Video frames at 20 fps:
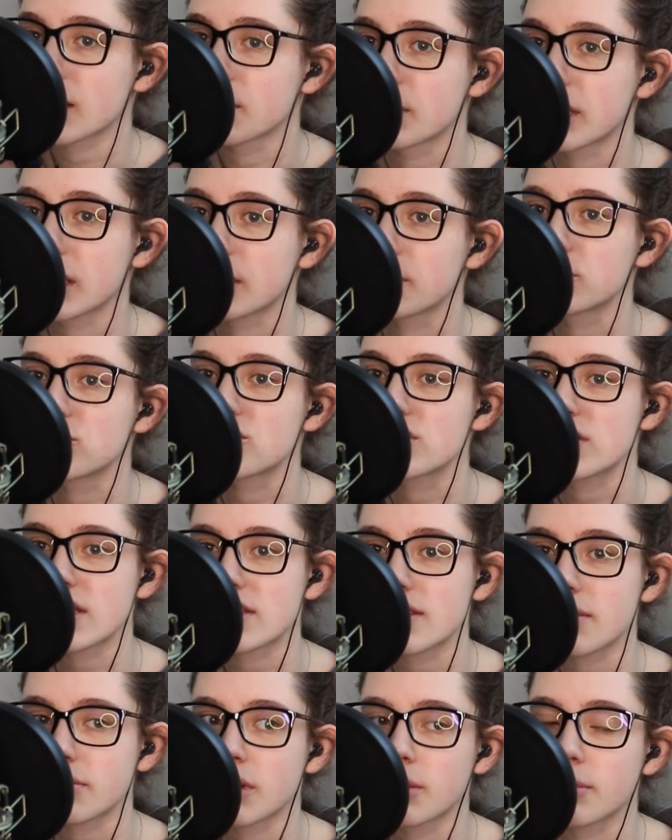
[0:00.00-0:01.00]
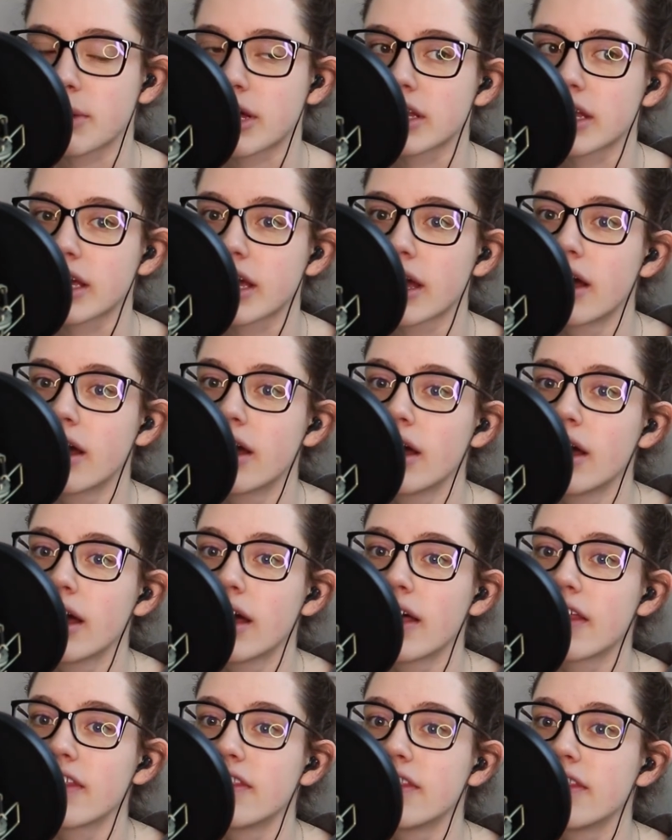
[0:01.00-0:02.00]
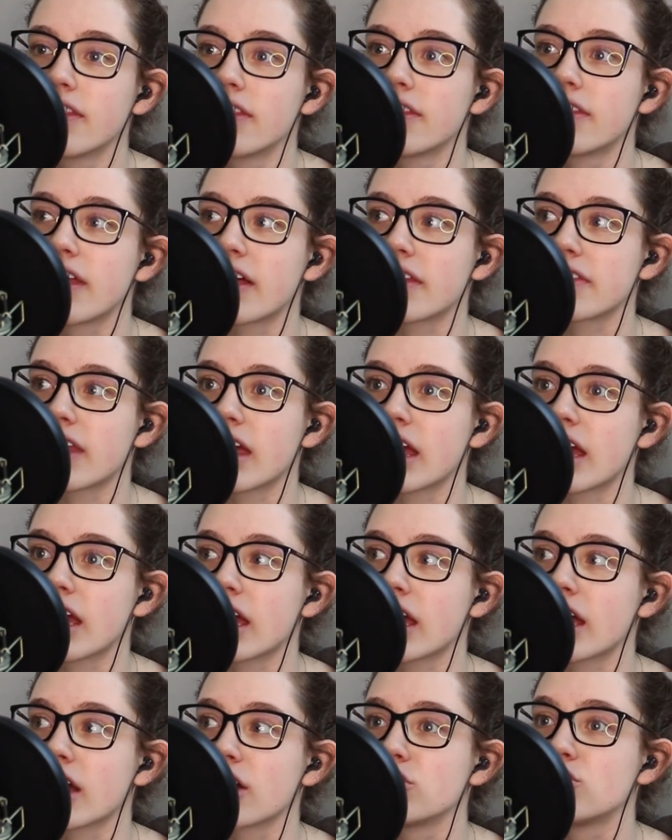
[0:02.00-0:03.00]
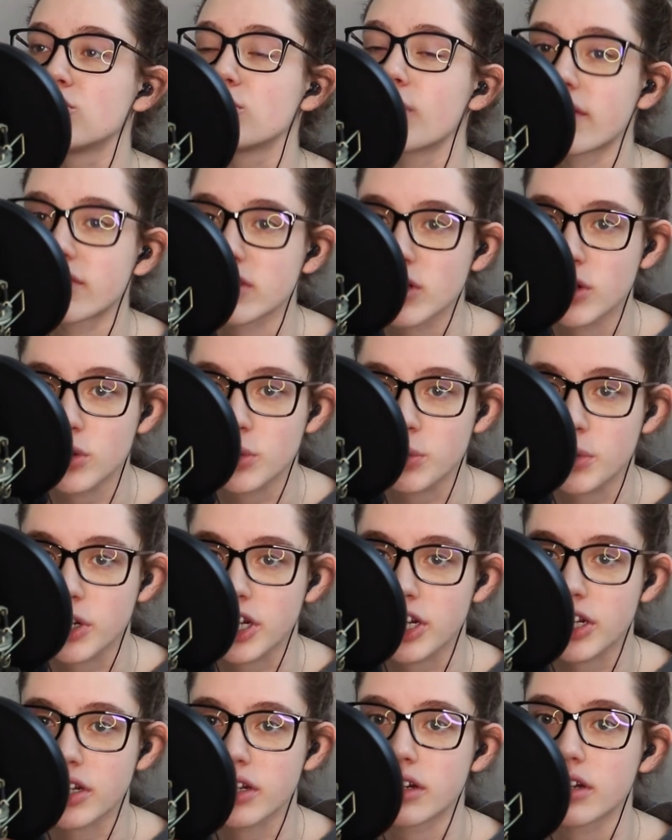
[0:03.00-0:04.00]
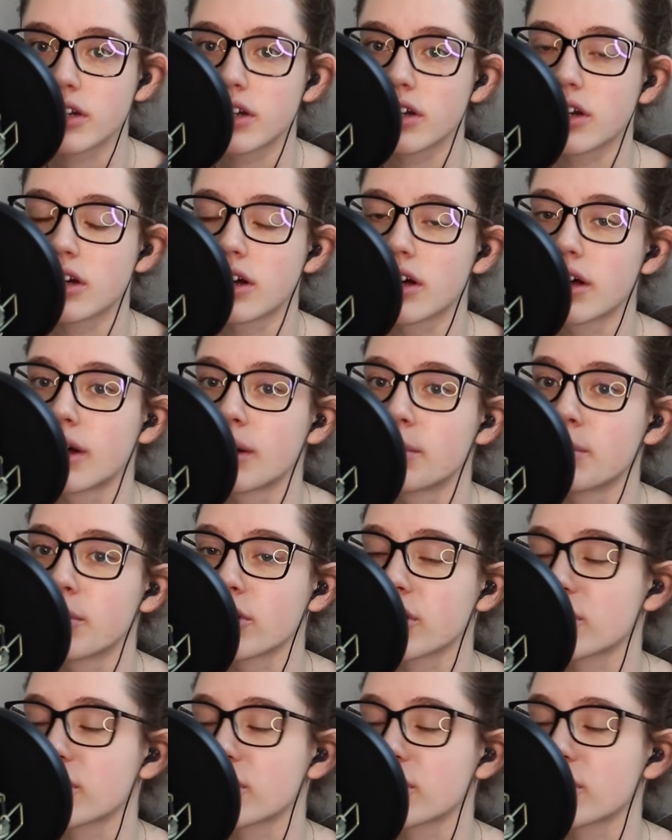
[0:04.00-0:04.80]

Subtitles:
complaining, but just say something about that they do have to go to work, are